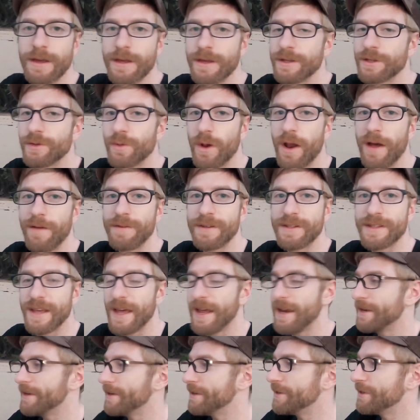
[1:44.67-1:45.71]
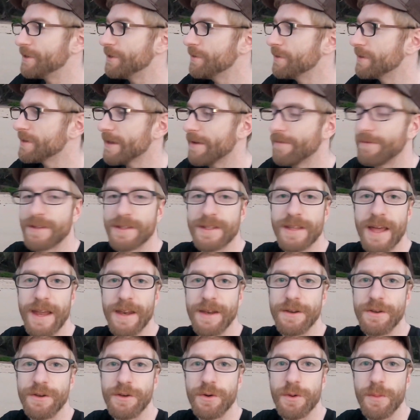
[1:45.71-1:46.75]
So what I've decided to do is I've decided
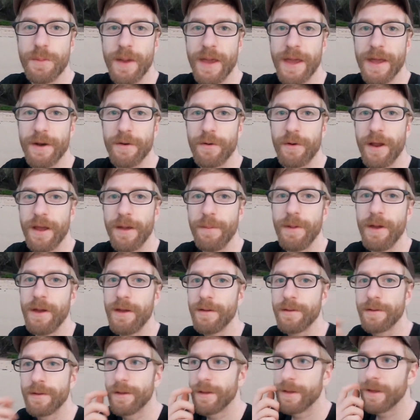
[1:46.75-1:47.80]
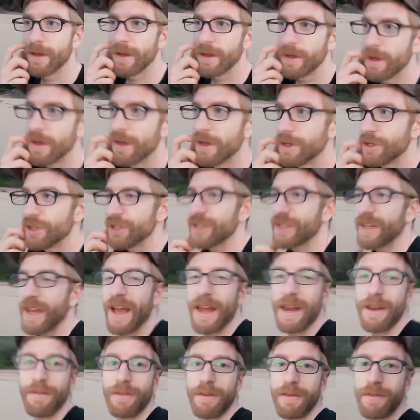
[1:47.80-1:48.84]
to do a panorama, just
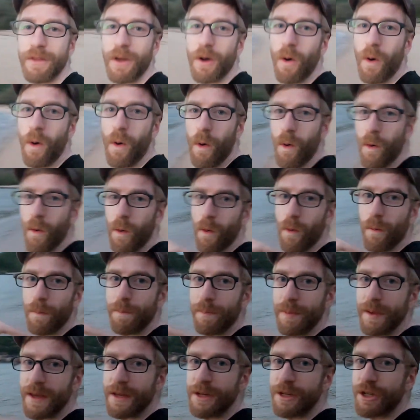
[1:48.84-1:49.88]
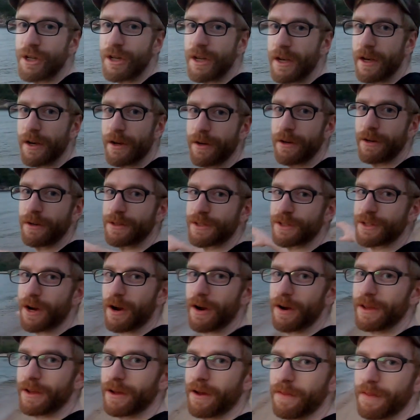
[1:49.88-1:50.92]
kind of the whole beach here,
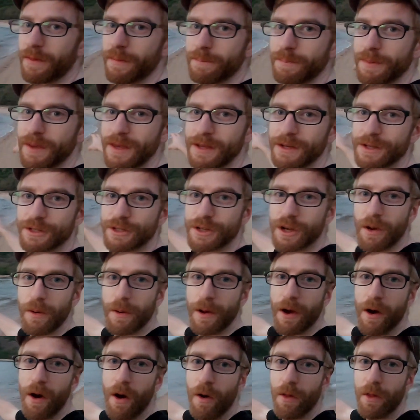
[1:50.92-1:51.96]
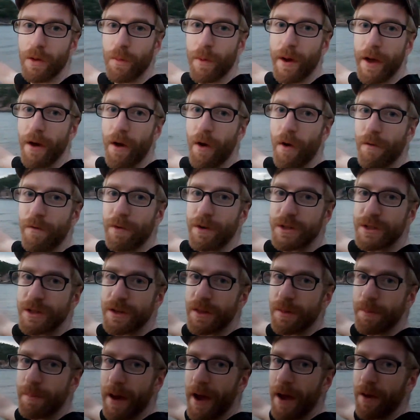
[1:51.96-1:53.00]
starting on the beach, going all the way over to
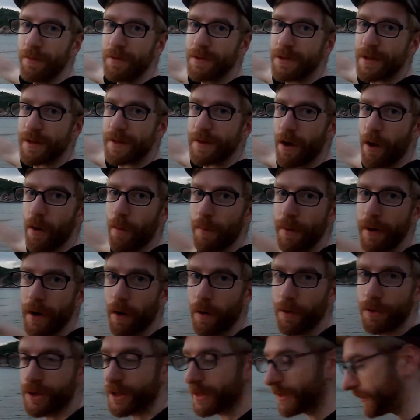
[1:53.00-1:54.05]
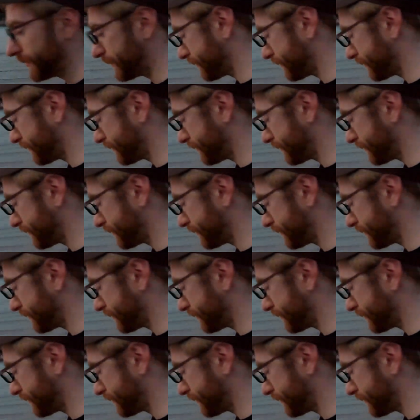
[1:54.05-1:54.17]
the mountains and the open ocean.